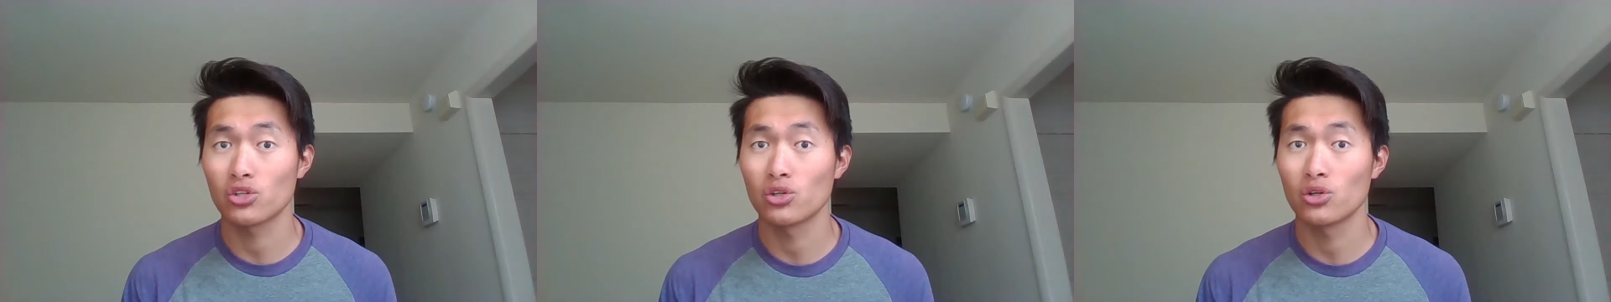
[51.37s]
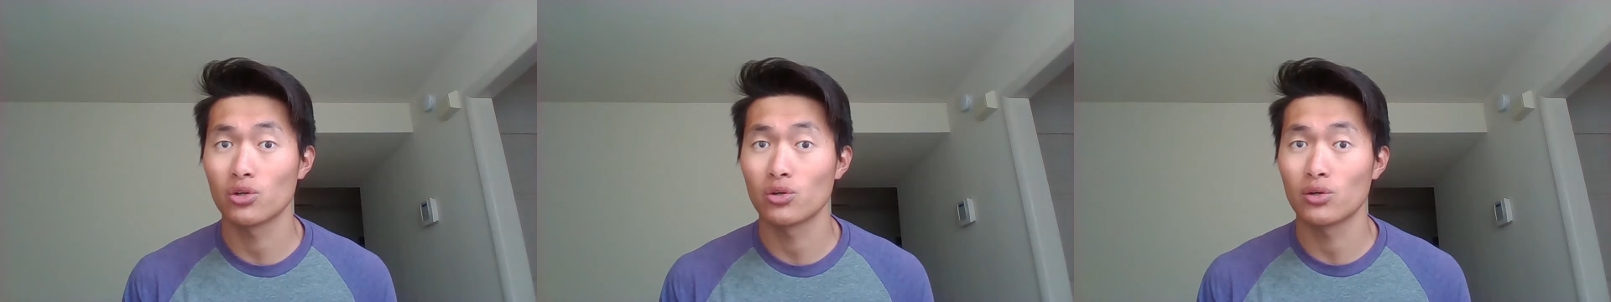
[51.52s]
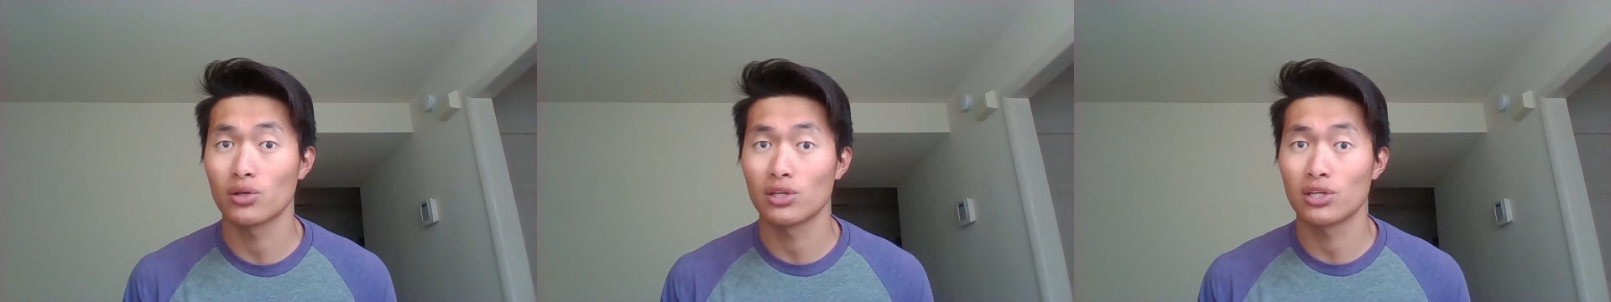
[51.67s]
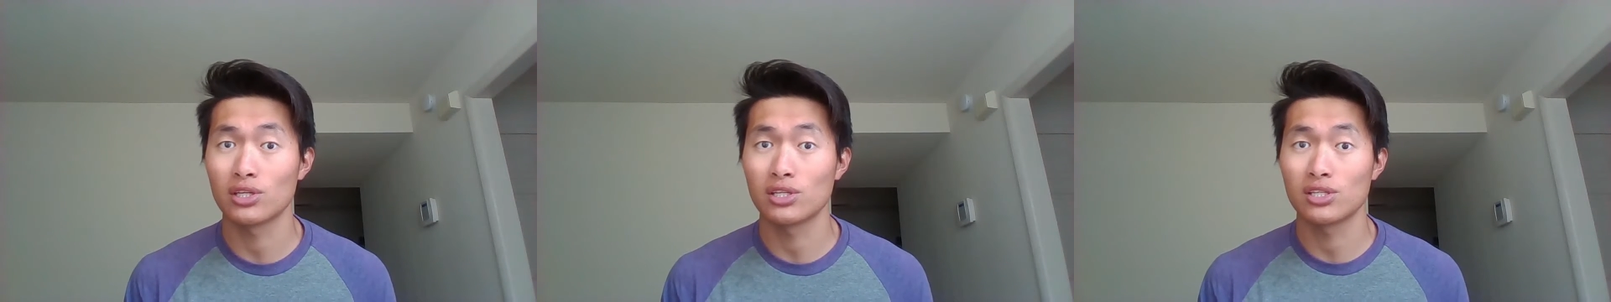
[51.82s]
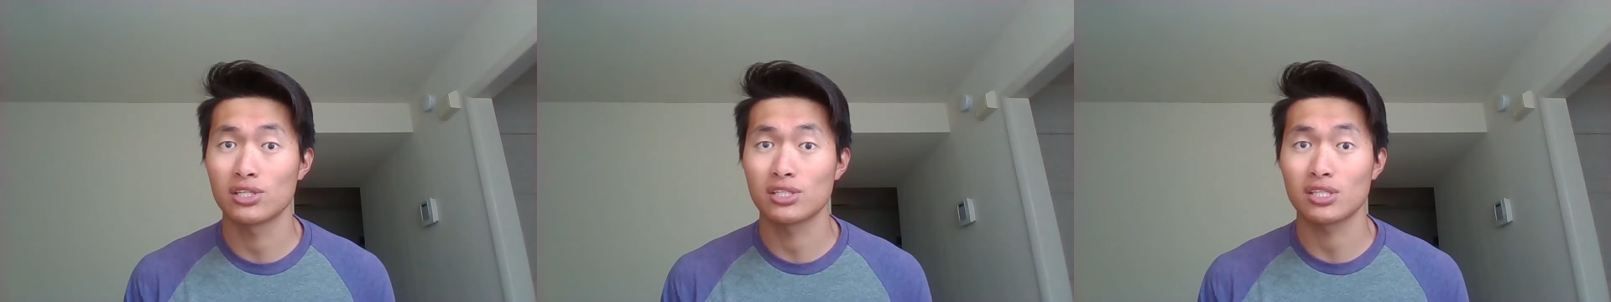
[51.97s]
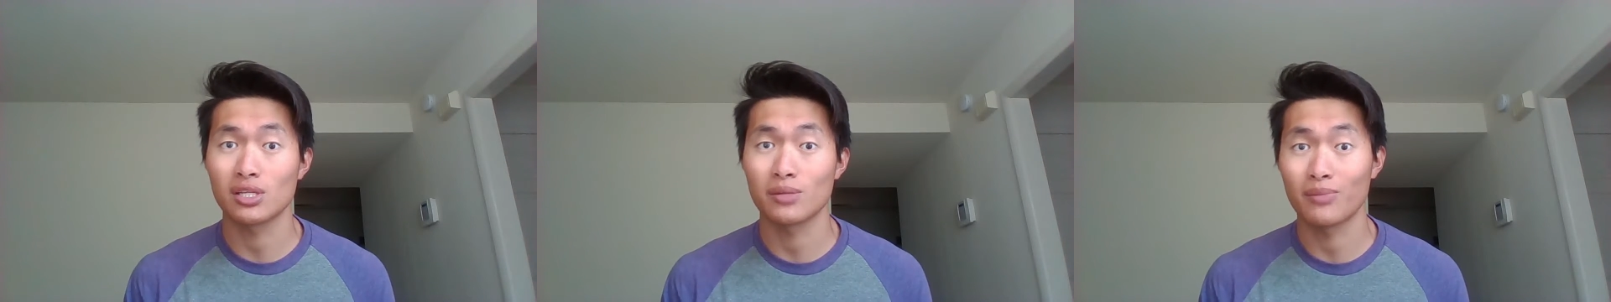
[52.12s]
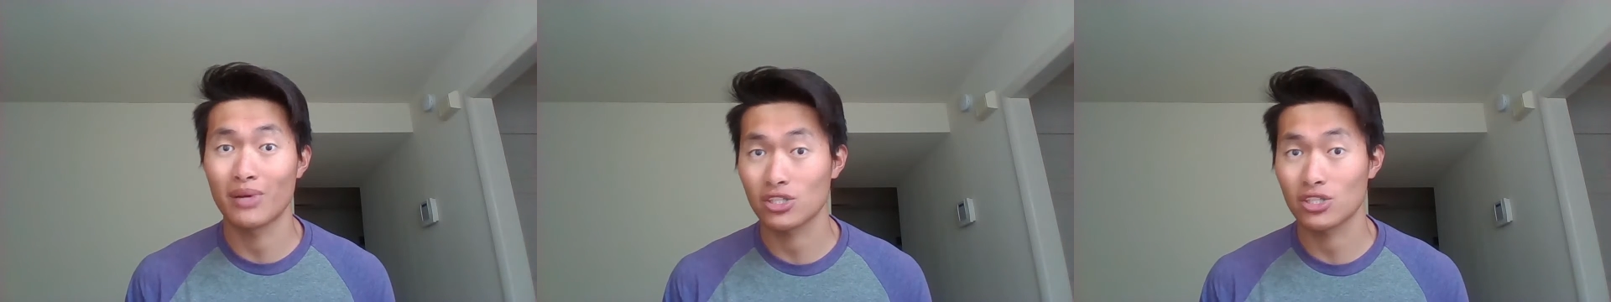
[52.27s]
who is
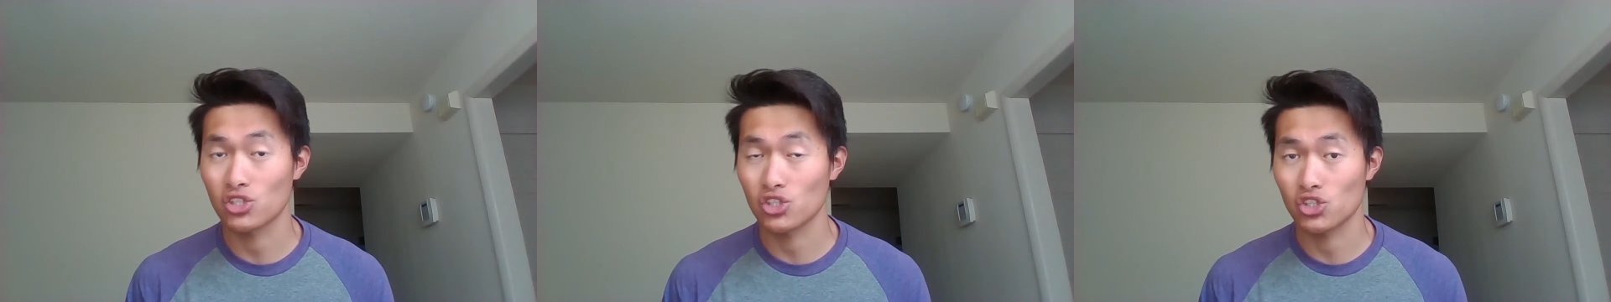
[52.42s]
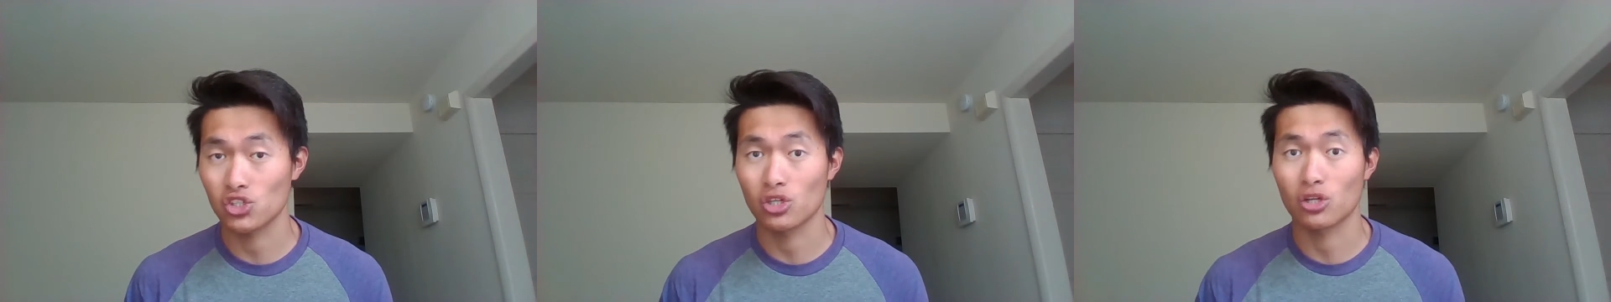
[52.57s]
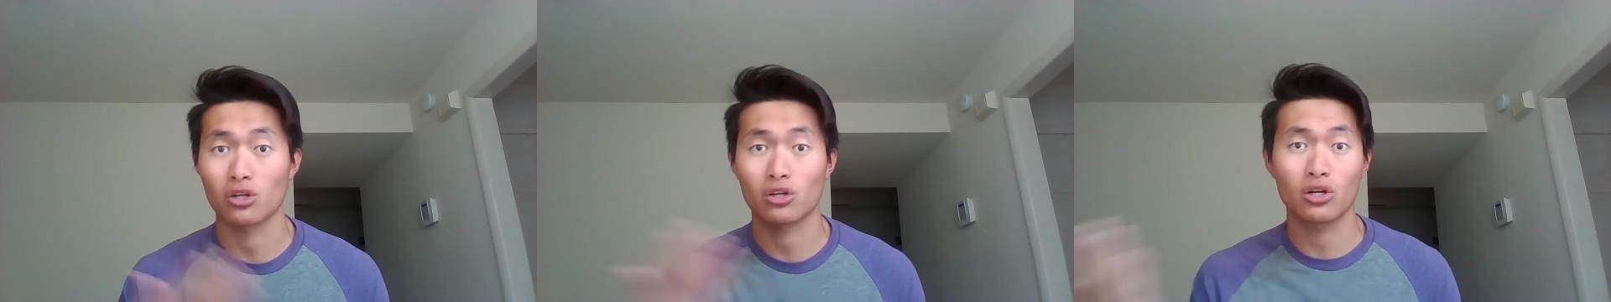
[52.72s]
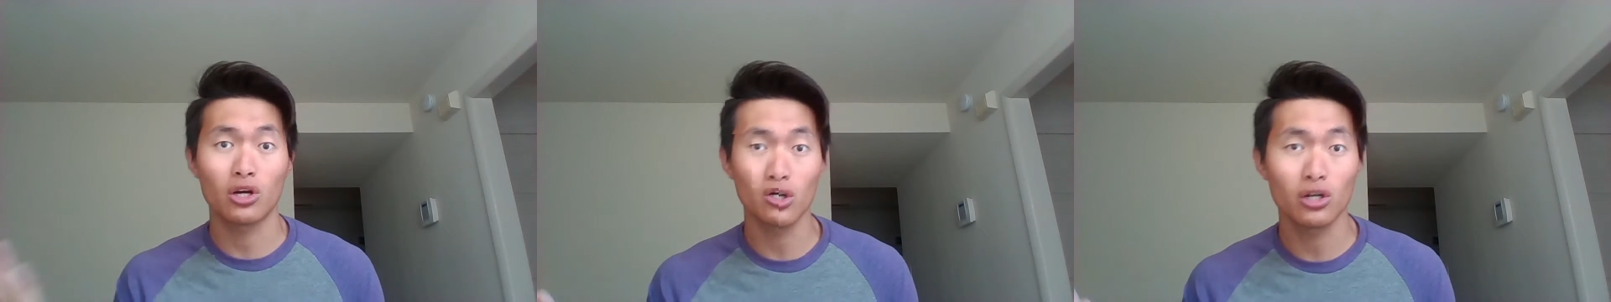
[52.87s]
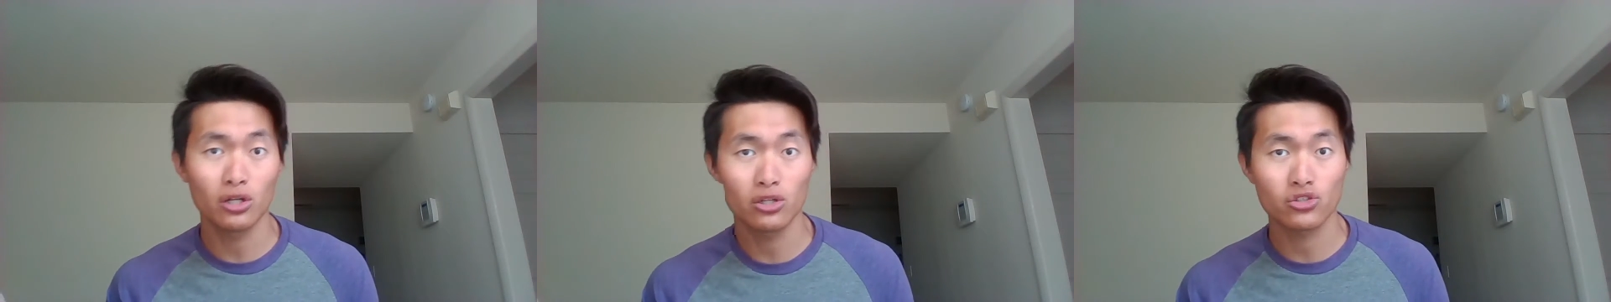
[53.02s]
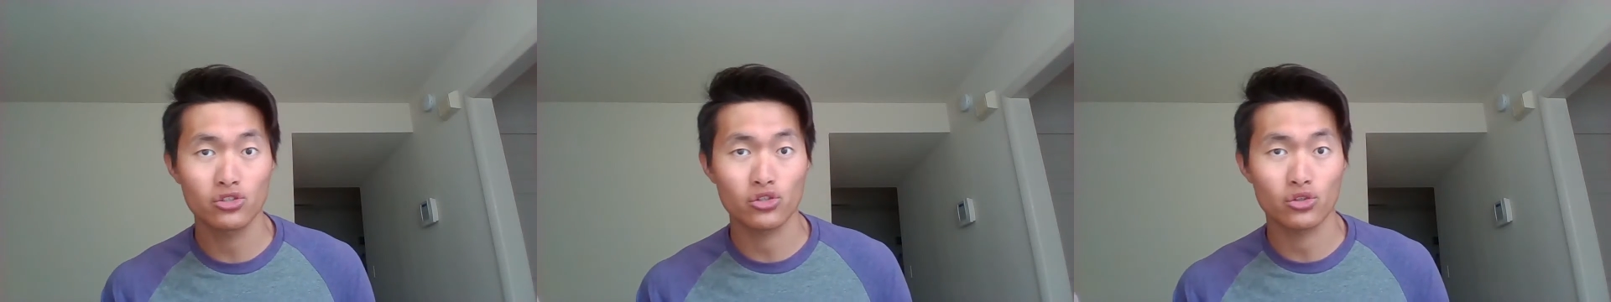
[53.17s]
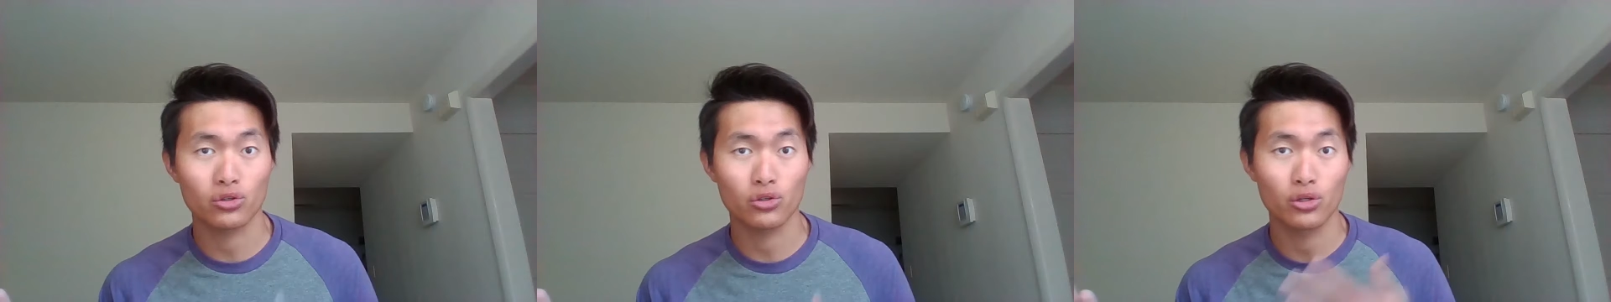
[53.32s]
about to start
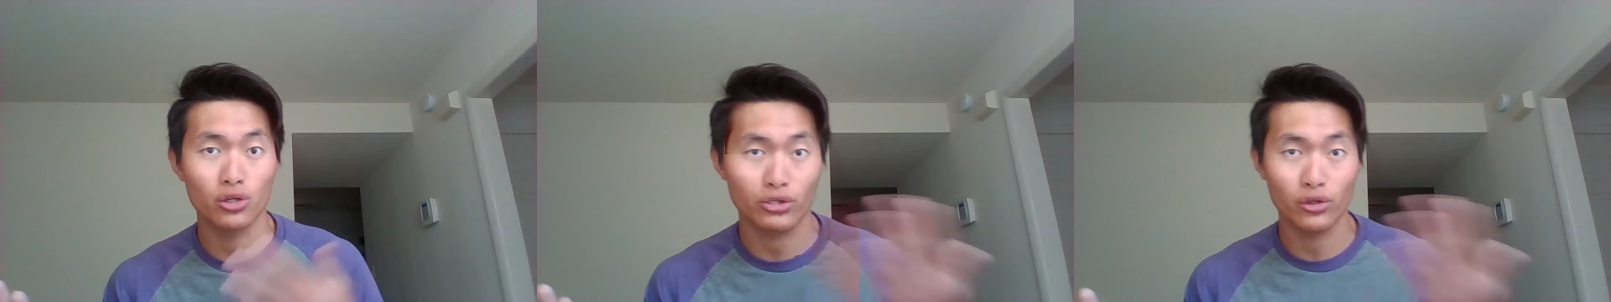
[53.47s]
college or